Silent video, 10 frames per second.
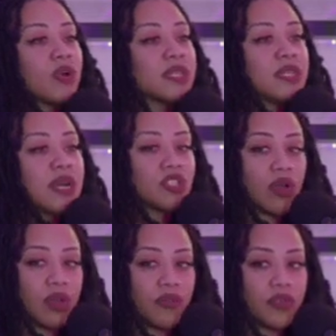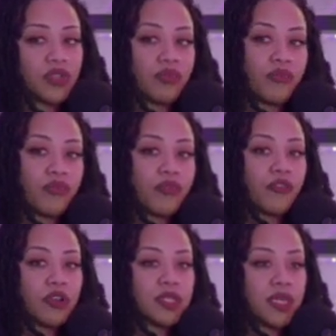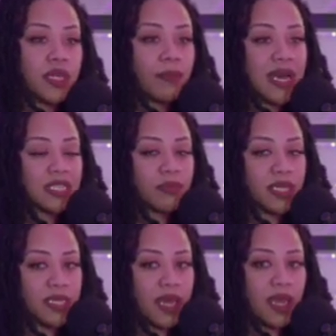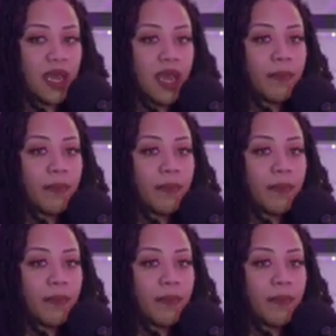not start a friendship first and then possibly date,